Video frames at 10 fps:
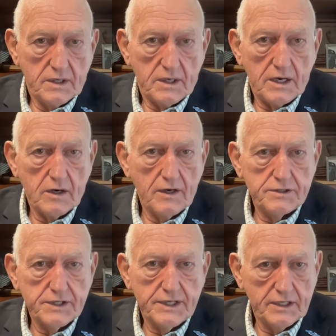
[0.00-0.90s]
Our
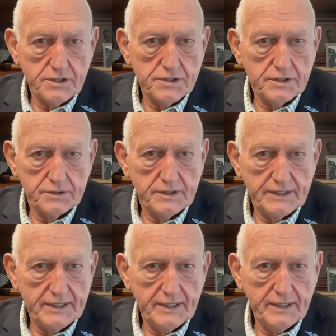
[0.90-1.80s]
education
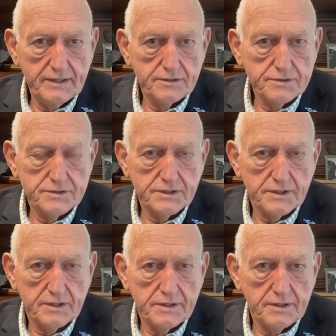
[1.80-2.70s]
today
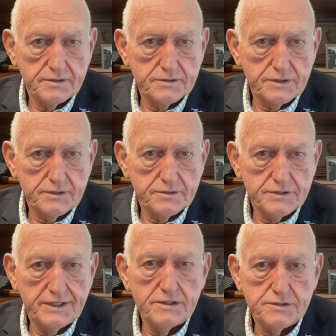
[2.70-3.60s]
is
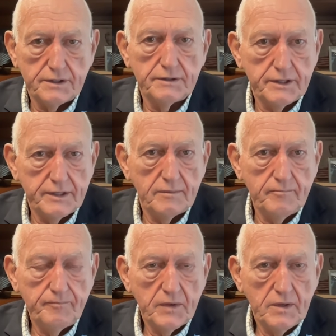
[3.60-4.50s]
teaching
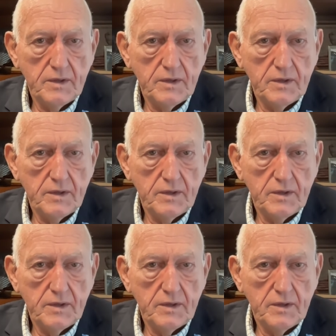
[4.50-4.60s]
them